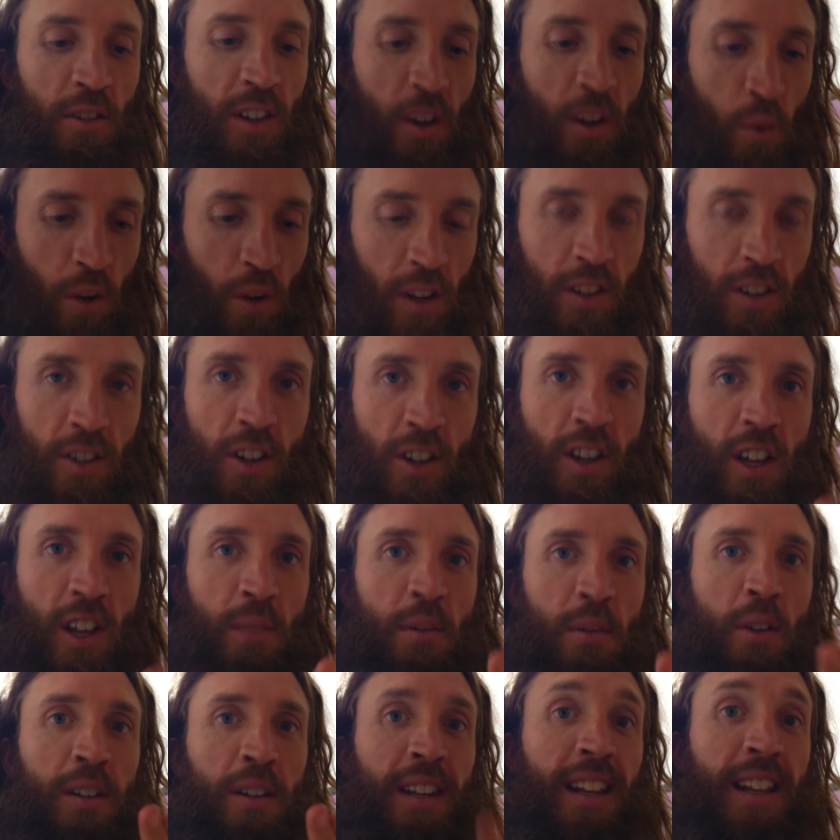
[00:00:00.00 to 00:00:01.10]
I want to talk
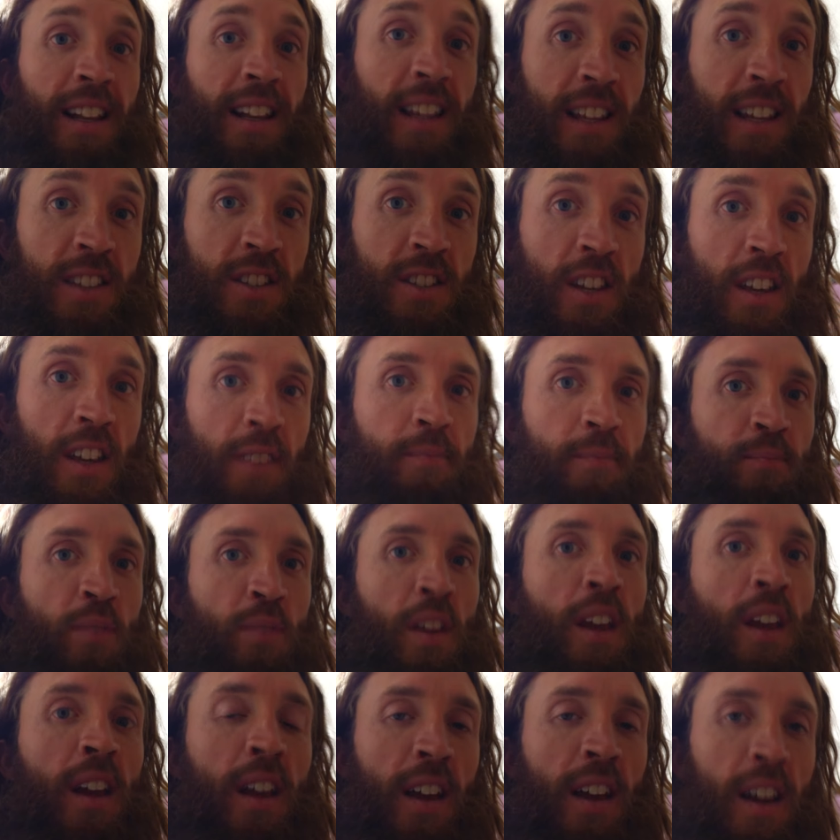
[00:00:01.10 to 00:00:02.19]
about cleansing
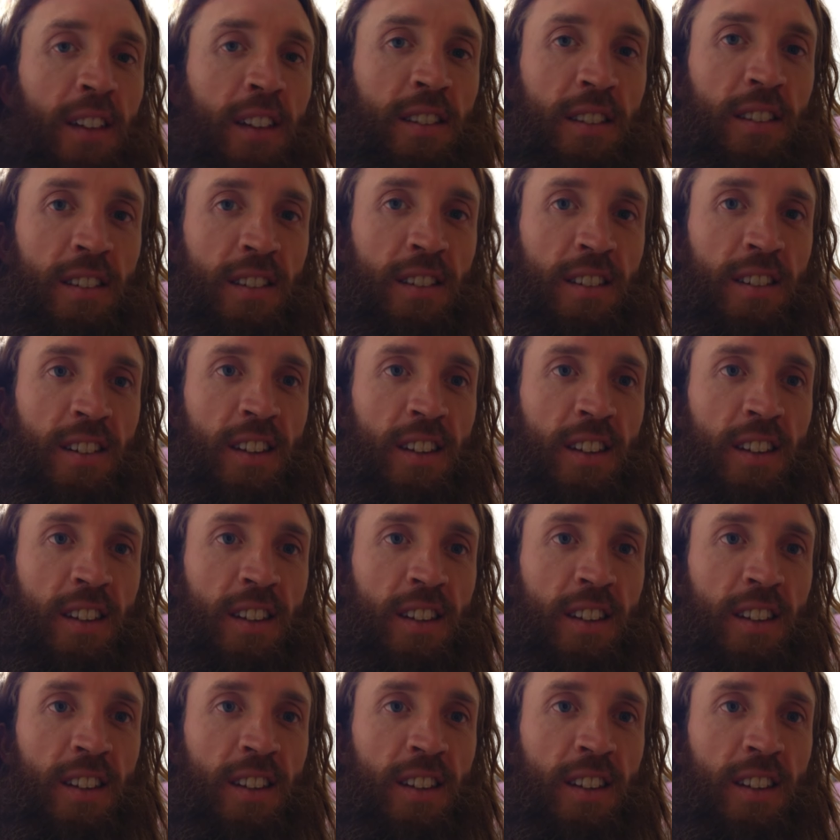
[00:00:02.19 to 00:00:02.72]
and